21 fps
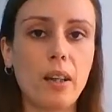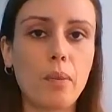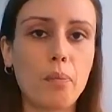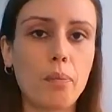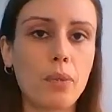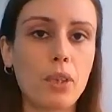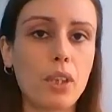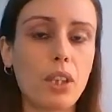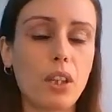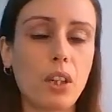
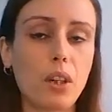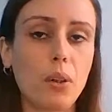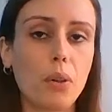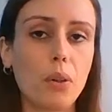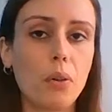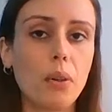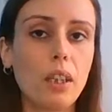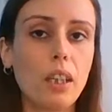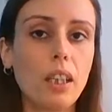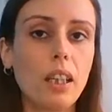
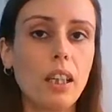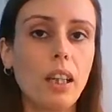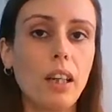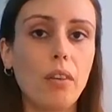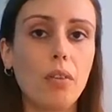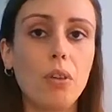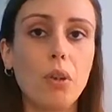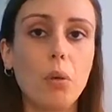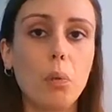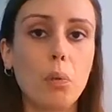So if
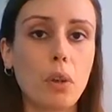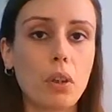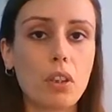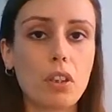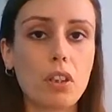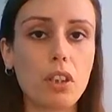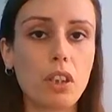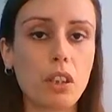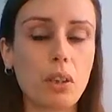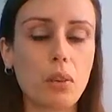you want
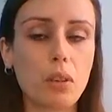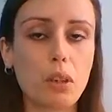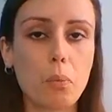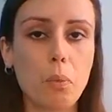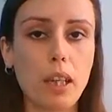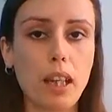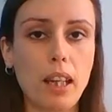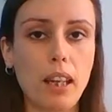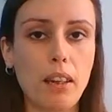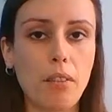to do some
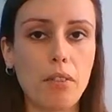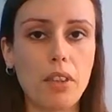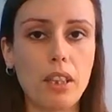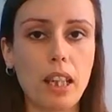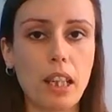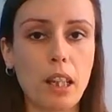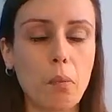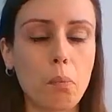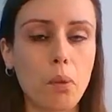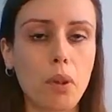
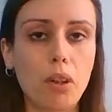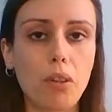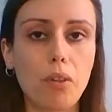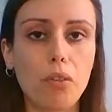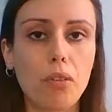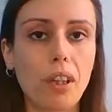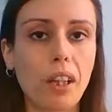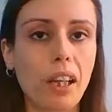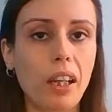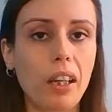EFT but you
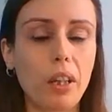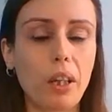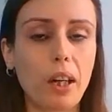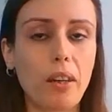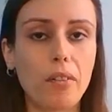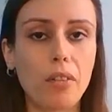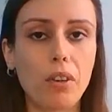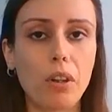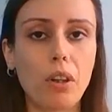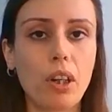feel like you
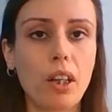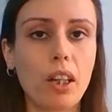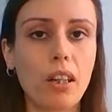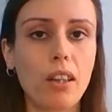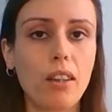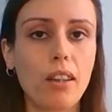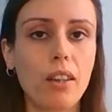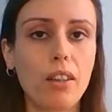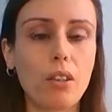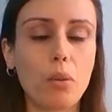haven't got
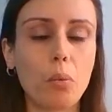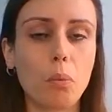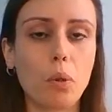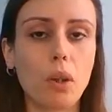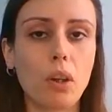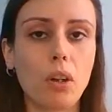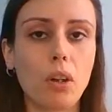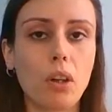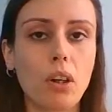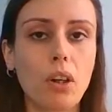anything to
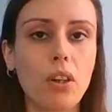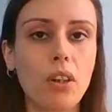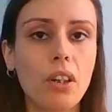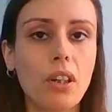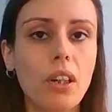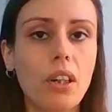work on,